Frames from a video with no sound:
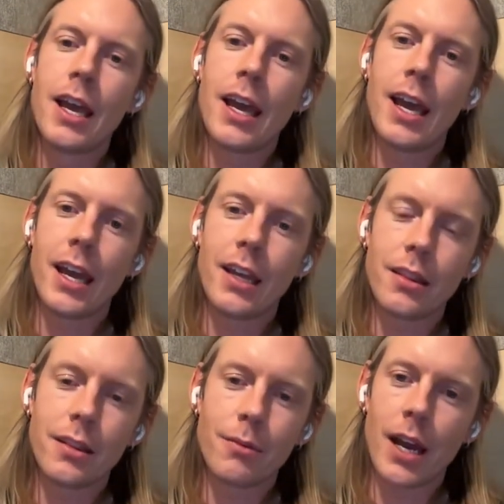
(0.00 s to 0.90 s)
And
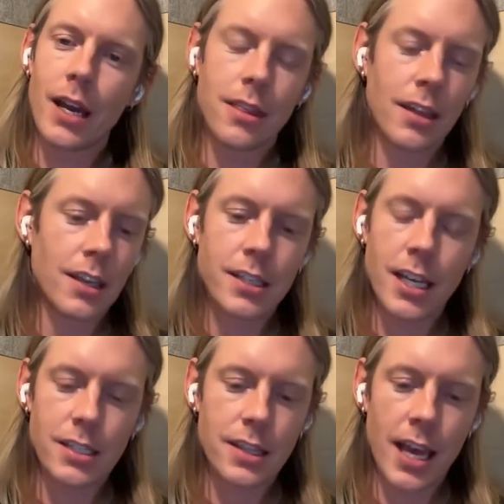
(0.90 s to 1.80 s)
I think it's
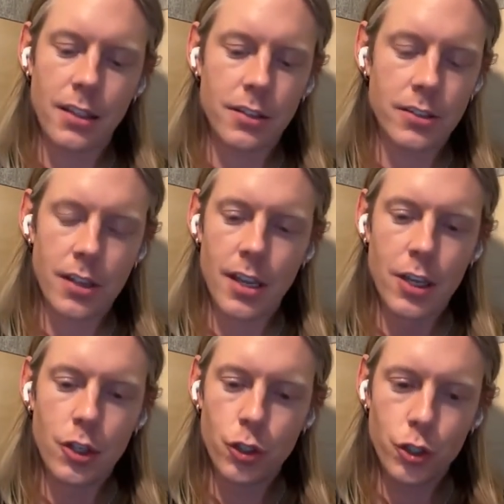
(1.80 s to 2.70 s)
just that
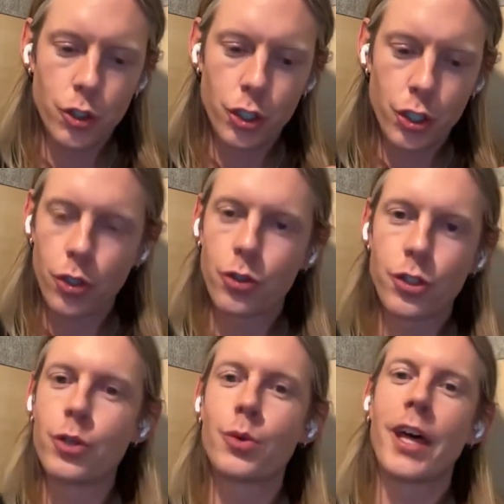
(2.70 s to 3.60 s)
you should
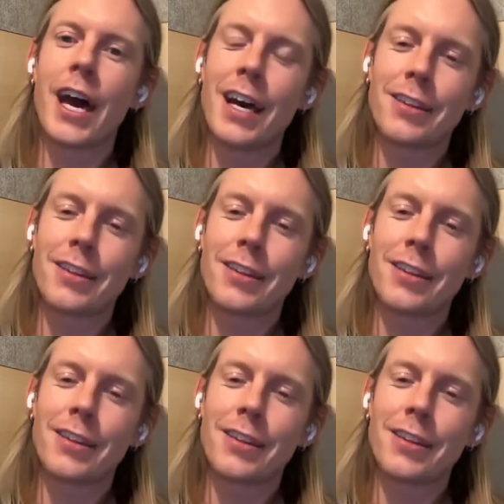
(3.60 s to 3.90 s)
do that,